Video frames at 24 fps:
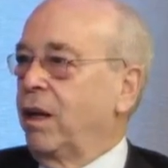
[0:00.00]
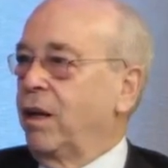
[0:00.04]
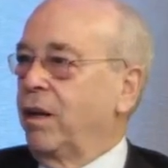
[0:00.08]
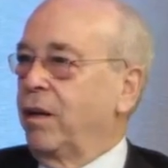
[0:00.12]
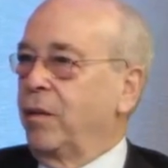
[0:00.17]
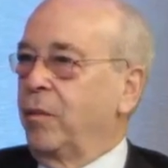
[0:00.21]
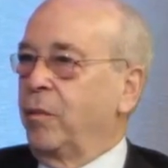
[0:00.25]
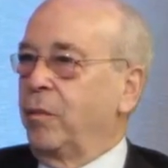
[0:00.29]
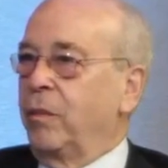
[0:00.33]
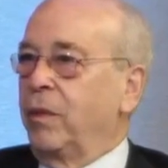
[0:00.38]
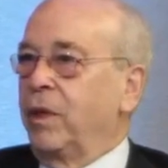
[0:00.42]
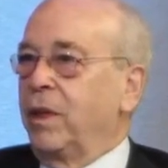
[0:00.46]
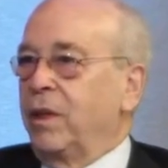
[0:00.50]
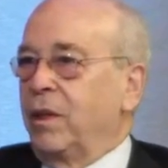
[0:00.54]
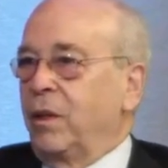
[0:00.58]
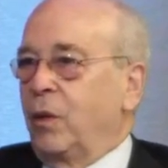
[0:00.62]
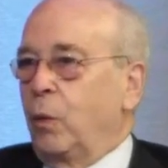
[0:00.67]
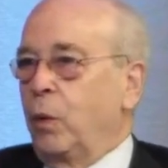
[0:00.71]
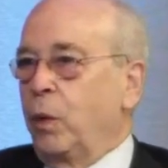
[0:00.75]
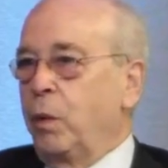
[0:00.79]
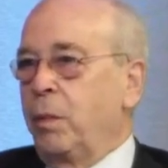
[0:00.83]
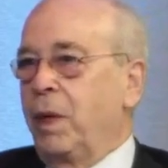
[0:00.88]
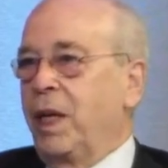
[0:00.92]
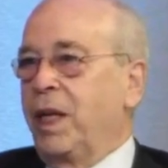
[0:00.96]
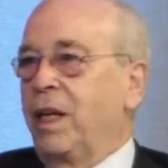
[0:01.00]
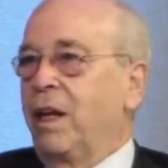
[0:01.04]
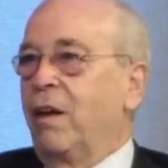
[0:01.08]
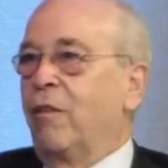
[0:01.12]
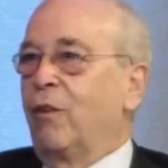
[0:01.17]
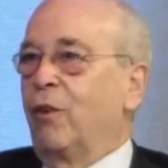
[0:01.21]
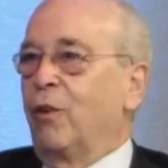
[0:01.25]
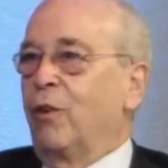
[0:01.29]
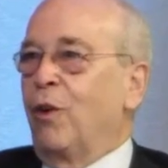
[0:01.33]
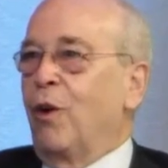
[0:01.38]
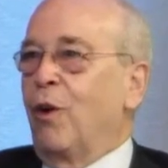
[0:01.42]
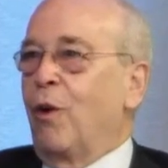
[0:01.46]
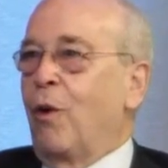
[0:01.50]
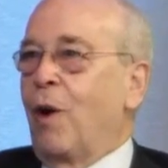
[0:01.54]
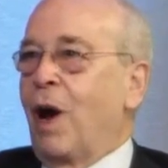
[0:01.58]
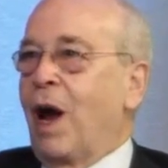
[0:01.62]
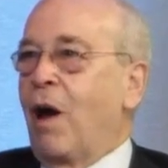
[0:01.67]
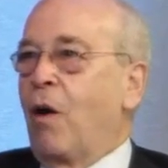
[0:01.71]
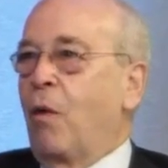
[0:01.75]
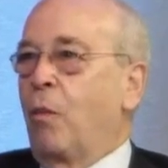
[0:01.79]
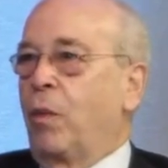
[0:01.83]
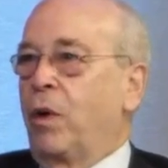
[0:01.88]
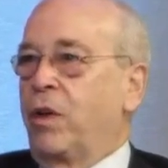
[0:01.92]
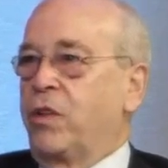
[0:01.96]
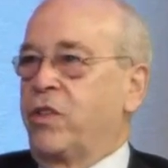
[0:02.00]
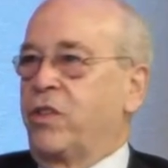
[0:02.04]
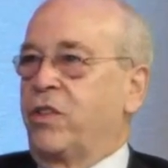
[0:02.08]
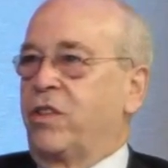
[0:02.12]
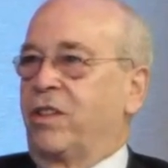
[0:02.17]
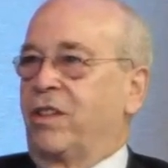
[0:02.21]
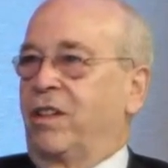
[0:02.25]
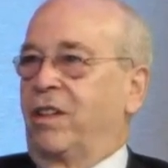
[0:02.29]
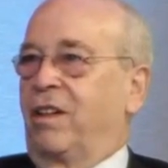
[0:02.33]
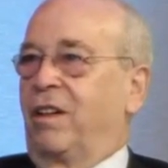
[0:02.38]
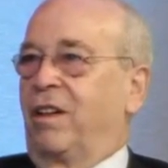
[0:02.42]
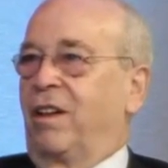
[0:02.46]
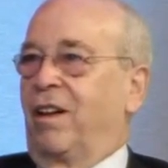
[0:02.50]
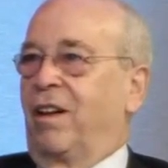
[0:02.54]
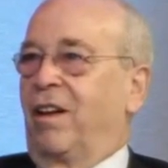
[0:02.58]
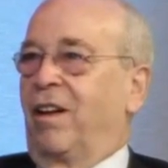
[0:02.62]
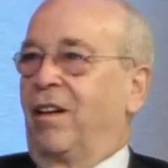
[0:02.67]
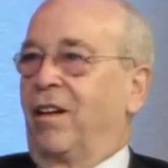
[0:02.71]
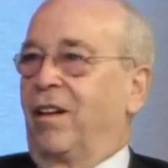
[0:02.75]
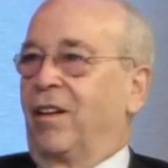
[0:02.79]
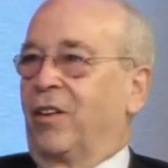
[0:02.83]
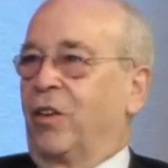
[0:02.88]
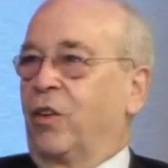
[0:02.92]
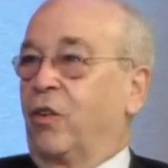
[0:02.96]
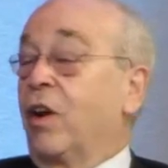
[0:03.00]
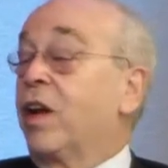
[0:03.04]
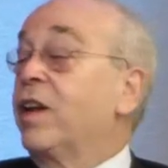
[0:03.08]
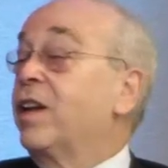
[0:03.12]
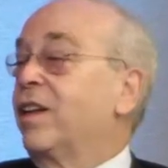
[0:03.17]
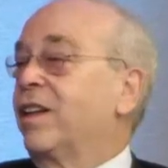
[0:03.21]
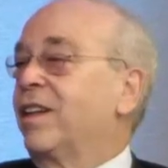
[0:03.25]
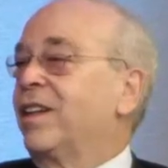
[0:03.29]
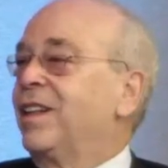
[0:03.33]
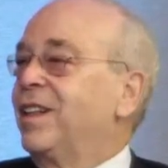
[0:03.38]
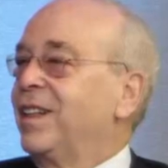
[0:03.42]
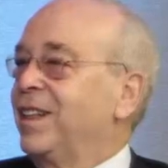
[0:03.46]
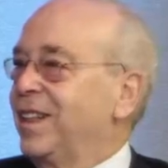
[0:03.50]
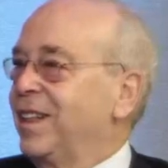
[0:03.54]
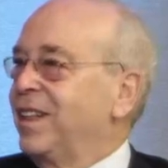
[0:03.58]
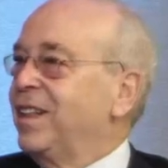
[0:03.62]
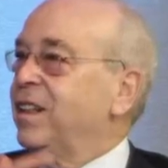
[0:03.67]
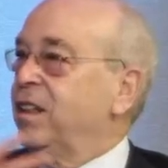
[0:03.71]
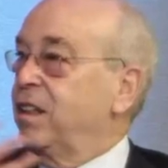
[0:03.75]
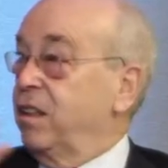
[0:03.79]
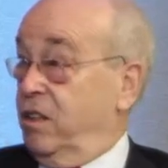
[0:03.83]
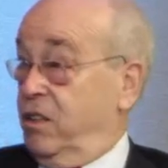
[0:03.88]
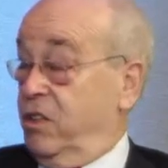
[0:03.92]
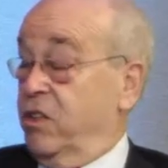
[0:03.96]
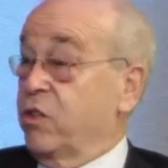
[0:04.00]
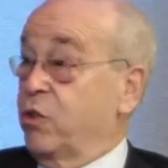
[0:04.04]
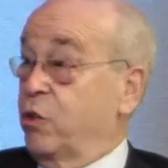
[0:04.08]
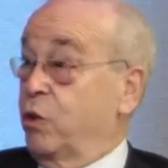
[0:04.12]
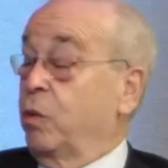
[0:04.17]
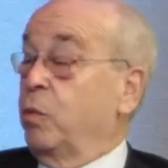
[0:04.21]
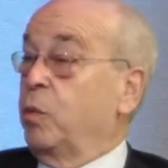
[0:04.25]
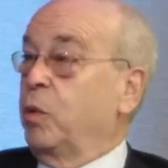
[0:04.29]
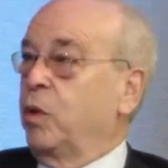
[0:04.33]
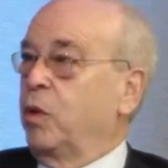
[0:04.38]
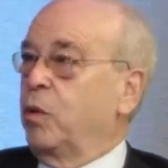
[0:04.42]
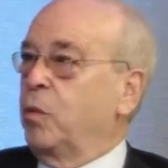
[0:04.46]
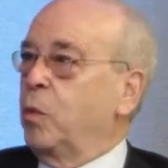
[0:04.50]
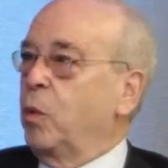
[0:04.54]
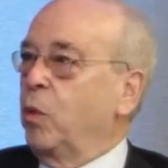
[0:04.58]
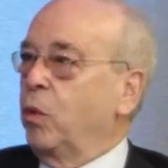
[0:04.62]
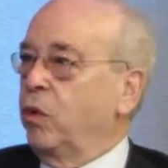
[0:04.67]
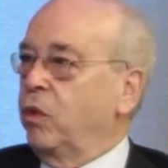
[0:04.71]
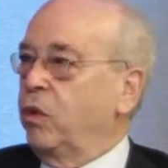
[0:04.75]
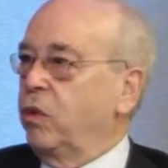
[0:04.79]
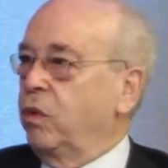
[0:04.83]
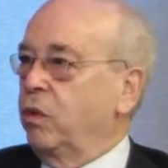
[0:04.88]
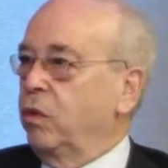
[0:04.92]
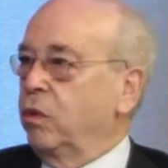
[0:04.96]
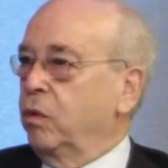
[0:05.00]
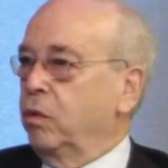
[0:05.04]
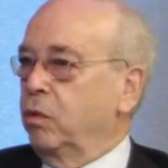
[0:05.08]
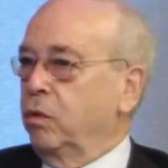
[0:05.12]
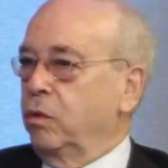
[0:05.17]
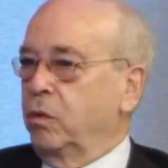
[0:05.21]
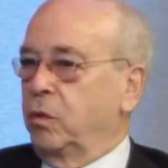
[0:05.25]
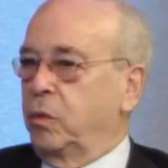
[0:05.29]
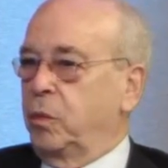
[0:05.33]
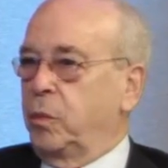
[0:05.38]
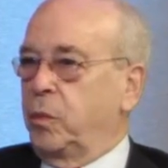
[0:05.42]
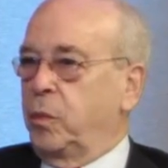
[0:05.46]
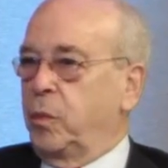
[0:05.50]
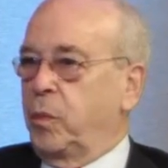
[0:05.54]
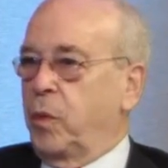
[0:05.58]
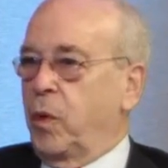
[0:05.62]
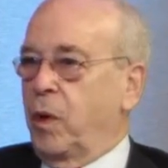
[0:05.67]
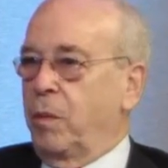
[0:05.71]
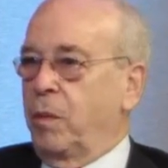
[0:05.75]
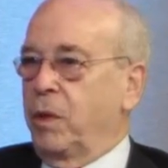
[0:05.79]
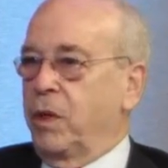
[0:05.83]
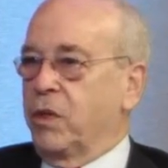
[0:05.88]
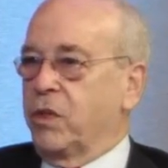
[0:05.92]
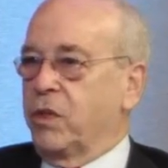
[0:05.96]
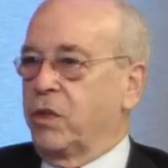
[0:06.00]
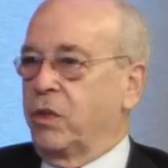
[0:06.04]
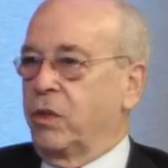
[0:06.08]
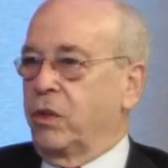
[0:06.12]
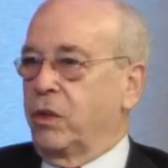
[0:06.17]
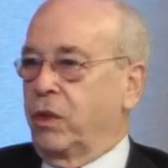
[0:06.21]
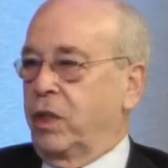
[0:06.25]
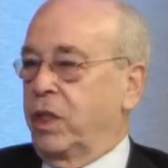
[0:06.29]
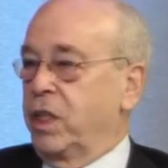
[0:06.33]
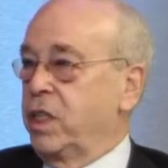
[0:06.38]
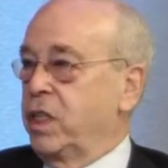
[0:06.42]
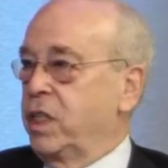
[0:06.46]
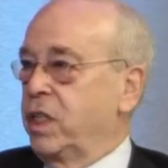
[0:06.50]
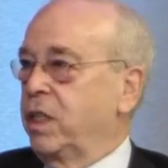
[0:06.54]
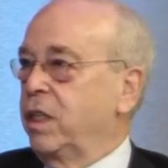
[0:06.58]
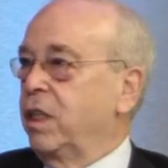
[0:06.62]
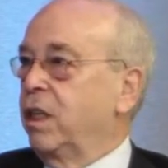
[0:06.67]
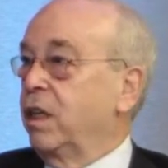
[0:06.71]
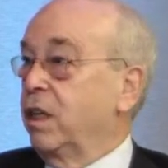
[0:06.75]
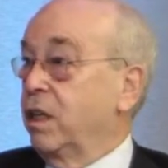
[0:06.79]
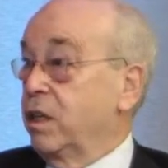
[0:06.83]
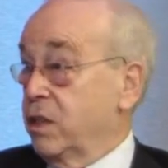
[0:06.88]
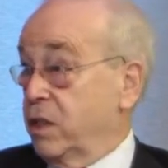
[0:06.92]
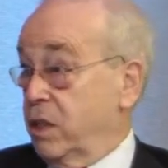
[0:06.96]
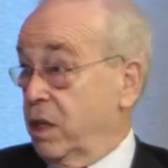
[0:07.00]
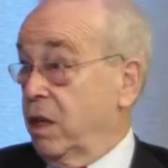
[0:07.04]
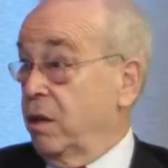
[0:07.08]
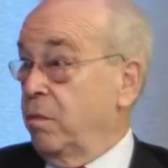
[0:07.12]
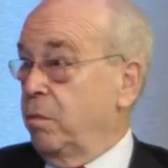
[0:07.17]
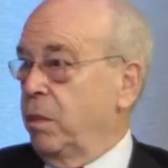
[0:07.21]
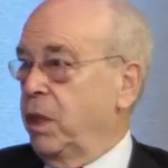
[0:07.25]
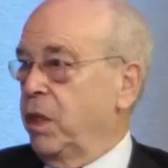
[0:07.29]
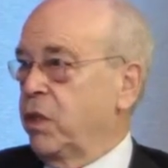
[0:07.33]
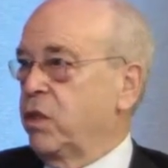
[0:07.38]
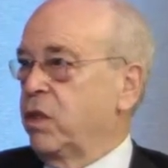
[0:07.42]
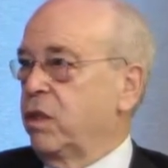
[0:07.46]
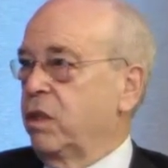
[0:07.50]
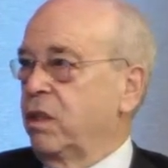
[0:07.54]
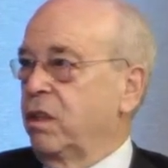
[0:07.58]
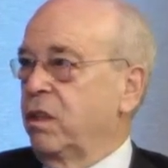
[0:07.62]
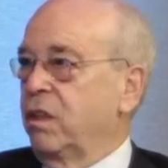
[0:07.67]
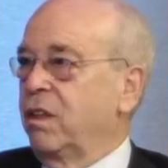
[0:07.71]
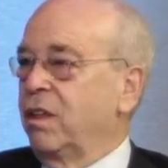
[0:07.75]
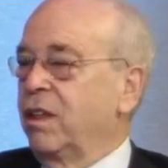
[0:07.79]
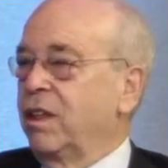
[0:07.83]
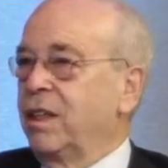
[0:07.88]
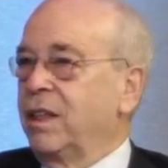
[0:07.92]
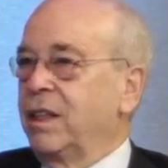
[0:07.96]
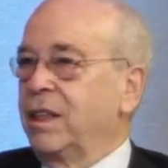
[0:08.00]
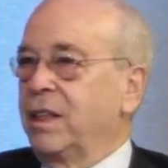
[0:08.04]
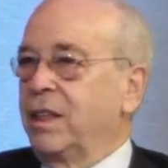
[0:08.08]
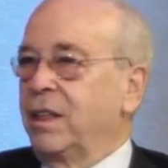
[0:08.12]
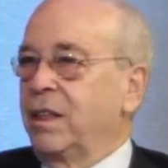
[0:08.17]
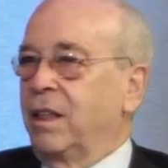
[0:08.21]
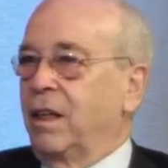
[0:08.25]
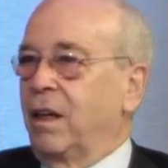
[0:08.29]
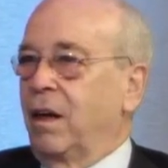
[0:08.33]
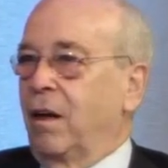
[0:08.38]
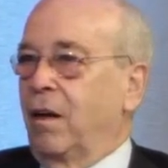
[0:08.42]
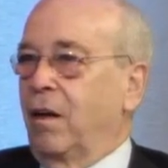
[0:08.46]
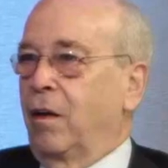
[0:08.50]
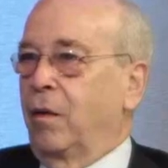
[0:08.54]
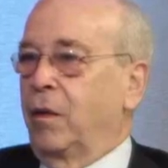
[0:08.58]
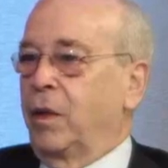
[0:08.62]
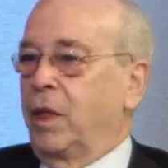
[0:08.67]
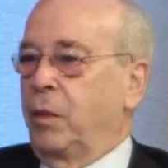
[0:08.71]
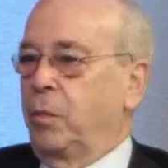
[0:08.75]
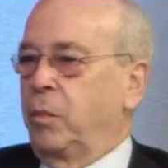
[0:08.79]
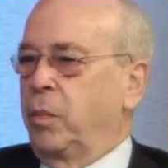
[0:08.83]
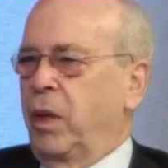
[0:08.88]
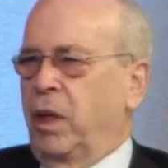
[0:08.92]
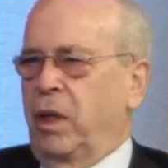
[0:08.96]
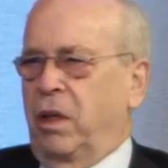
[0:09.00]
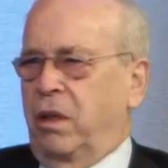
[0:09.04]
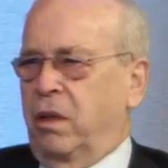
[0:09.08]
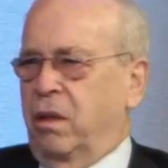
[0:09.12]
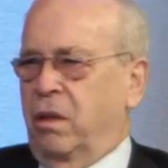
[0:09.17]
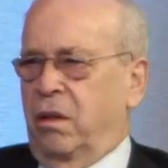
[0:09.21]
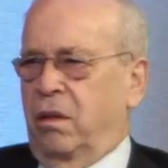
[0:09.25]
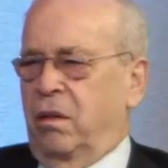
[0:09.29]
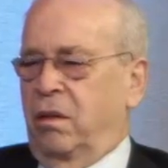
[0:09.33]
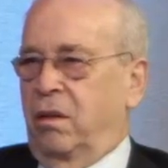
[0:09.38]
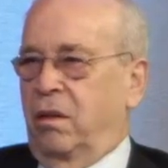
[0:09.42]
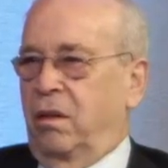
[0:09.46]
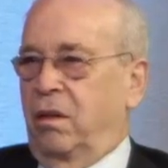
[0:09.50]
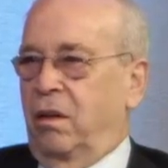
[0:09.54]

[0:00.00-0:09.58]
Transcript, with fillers: Um, we may never know how much uh, credit is attributable to Prime Minister Kishida, as I mentioned. Uh, he played an